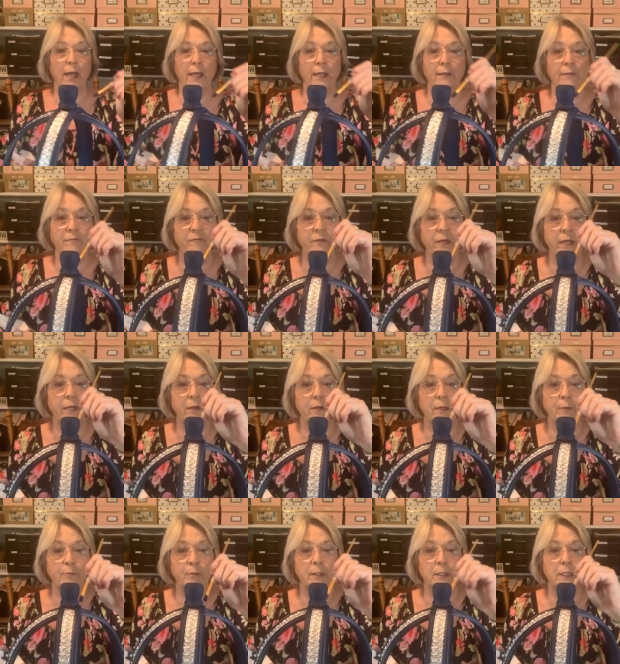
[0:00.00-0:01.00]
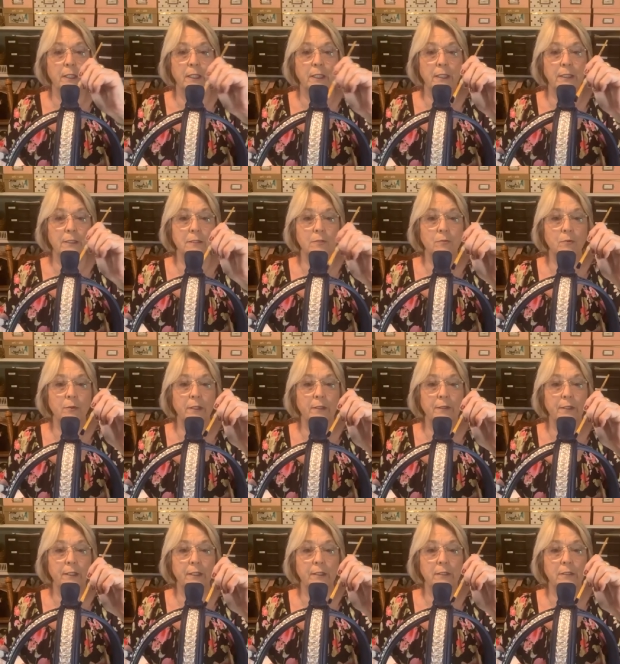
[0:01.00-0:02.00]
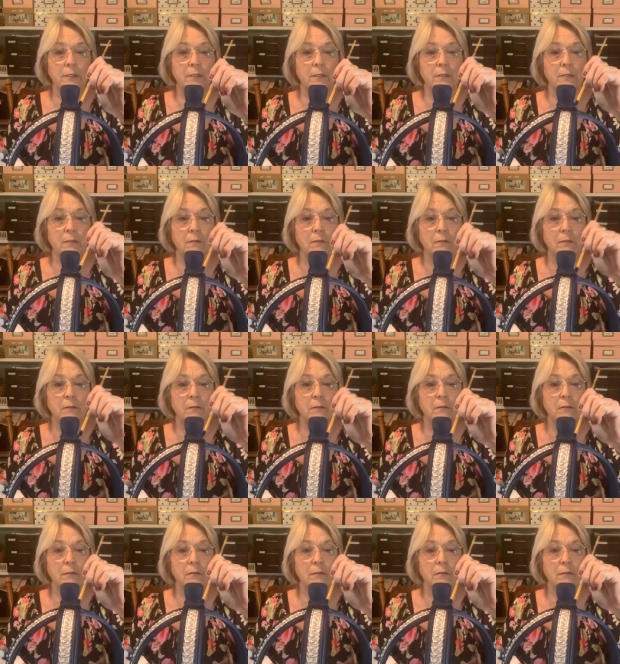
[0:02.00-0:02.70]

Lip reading: I am very pleased with this